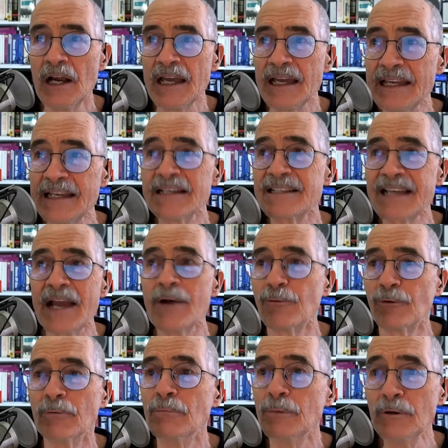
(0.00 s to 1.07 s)
is a
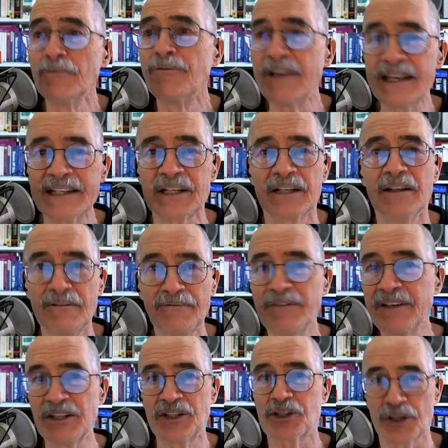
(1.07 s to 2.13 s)
remove it
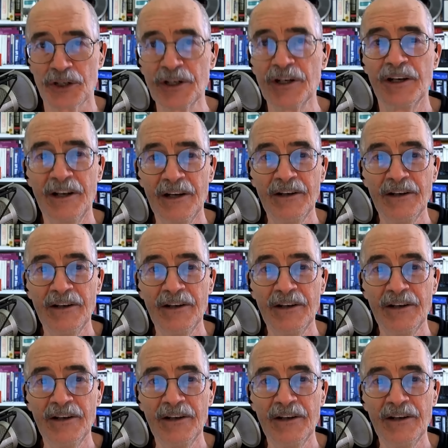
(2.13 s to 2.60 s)
feature